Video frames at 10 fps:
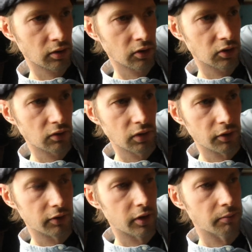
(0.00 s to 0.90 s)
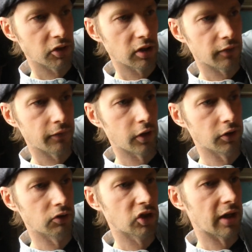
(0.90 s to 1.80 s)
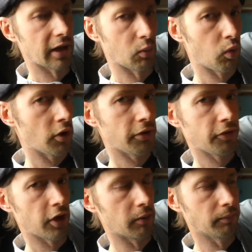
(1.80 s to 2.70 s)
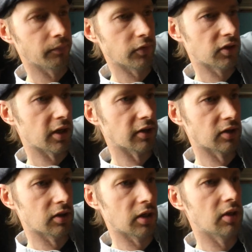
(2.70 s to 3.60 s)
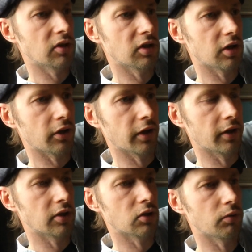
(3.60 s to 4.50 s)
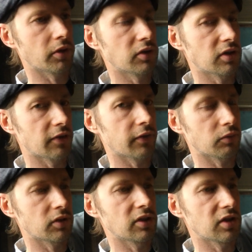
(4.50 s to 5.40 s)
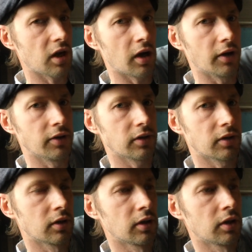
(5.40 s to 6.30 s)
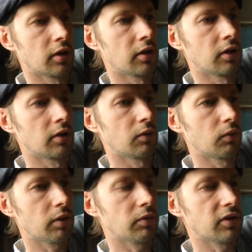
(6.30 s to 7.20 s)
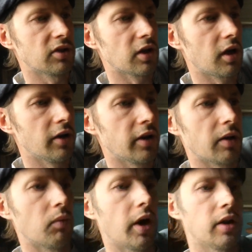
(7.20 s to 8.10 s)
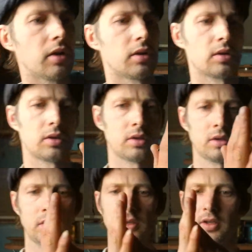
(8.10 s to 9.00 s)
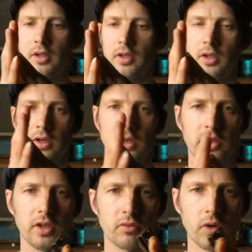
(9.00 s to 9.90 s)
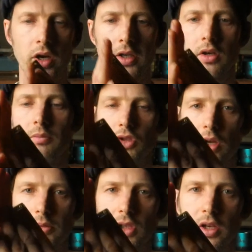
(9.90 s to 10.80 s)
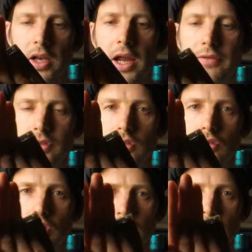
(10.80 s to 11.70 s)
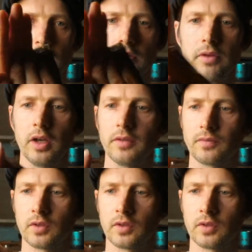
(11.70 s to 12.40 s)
So you've got the thumbs at the front, you can check that one thumb sits into the other. It's almost as if it was designed, we were designed that way. And then the right comes up to the left and crosses over.